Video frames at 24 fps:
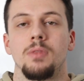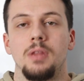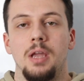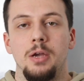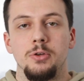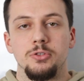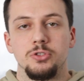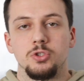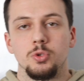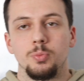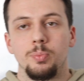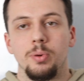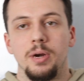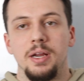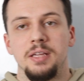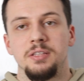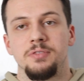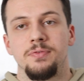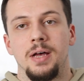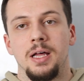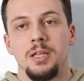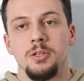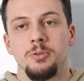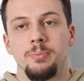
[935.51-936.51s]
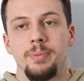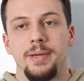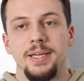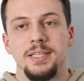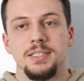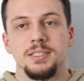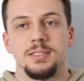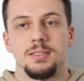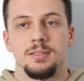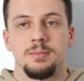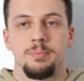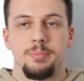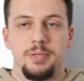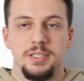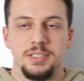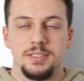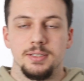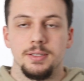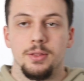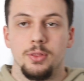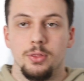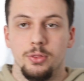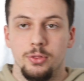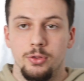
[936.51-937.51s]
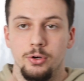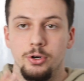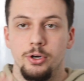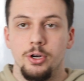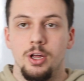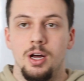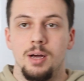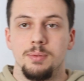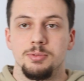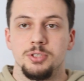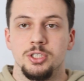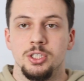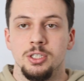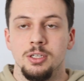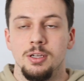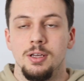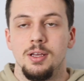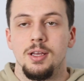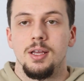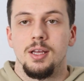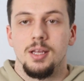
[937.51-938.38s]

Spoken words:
I used to price value-based, basically the third option,